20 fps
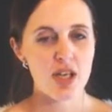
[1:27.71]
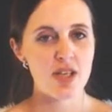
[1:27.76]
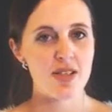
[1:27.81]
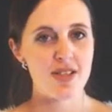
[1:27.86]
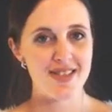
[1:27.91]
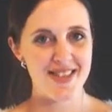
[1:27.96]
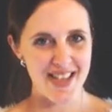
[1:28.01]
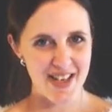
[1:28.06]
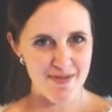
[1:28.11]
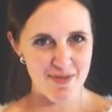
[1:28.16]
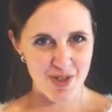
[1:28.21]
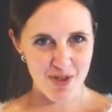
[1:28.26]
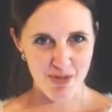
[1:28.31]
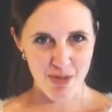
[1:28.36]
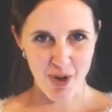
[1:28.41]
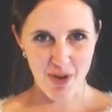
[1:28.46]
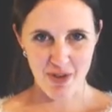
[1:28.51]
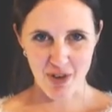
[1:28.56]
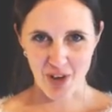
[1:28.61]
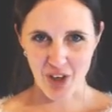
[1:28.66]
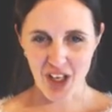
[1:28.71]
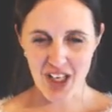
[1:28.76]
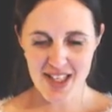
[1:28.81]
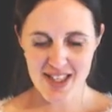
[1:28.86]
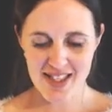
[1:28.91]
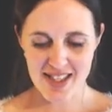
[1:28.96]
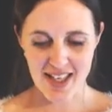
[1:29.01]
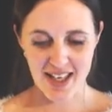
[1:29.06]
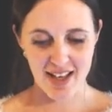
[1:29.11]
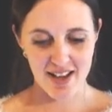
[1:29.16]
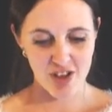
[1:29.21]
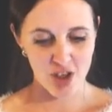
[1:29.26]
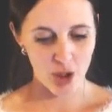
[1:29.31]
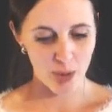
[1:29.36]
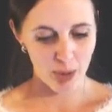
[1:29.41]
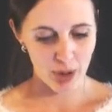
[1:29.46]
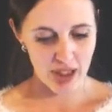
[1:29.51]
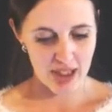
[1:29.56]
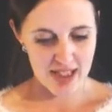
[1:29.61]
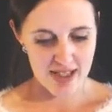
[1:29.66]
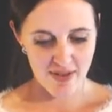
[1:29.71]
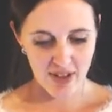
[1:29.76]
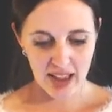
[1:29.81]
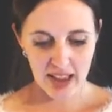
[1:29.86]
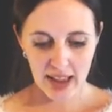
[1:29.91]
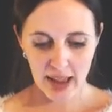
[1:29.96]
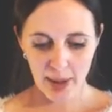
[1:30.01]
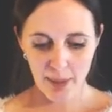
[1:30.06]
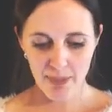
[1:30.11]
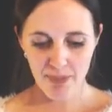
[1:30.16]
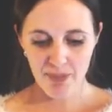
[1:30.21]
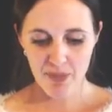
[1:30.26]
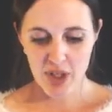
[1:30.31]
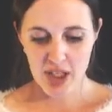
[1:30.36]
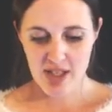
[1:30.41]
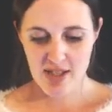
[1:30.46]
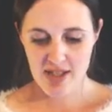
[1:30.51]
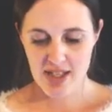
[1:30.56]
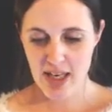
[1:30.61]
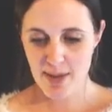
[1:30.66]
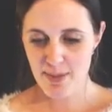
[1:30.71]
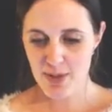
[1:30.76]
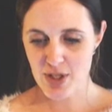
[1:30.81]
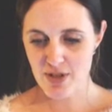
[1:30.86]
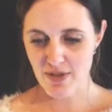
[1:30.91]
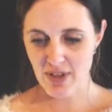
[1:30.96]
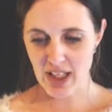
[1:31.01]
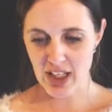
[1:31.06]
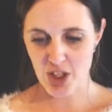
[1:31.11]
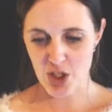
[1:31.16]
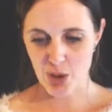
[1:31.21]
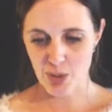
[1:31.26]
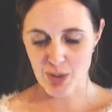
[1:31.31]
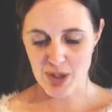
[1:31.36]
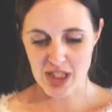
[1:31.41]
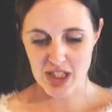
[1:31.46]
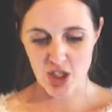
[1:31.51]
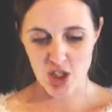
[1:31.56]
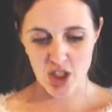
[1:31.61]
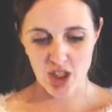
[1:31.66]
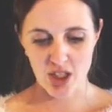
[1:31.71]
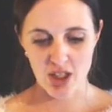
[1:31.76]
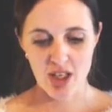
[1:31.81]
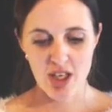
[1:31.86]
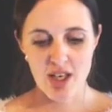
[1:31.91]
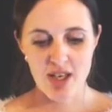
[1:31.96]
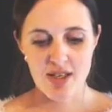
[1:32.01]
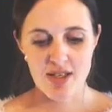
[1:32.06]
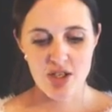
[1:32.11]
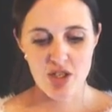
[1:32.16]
statement of profit or loss and other comprehensive income, statement of financial position,